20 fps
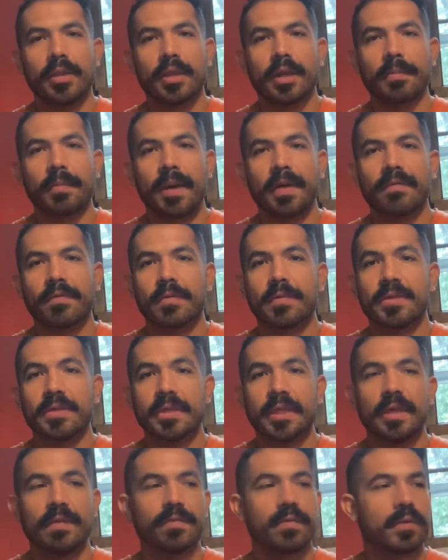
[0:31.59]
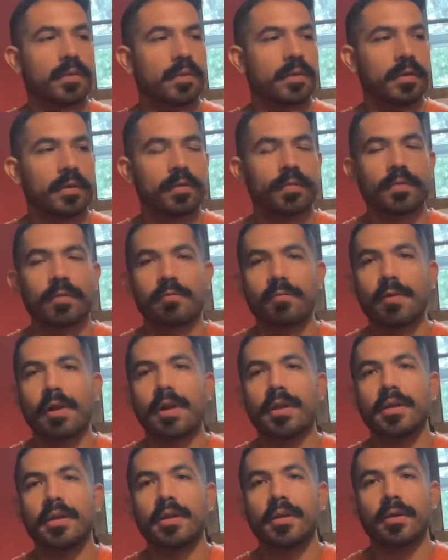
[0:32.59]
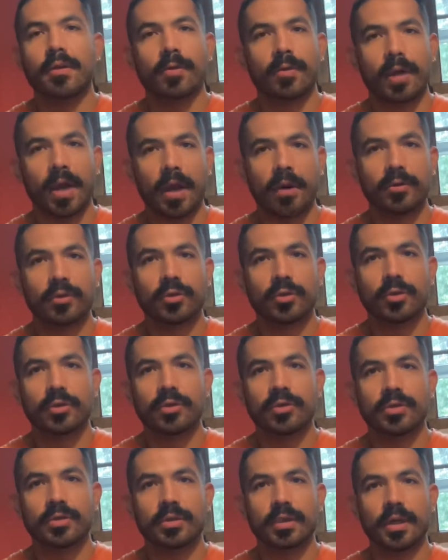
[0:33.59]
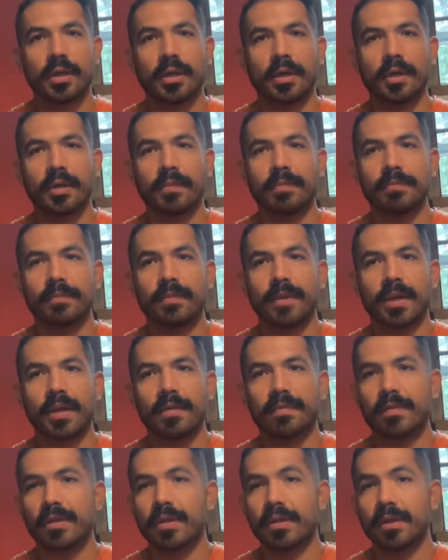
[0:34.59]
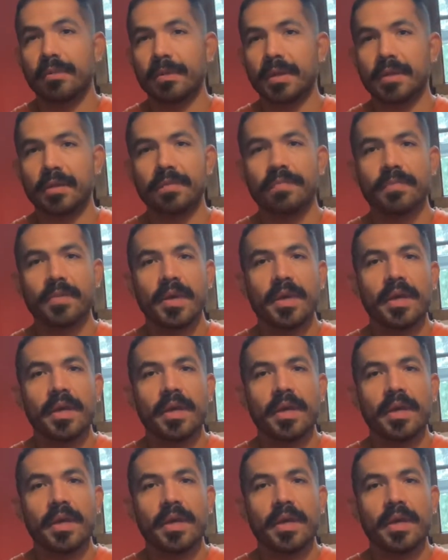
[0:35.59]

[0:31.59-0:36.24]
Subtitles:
that I buy for myself, whether they're for running or outdoors, and everything in the middle.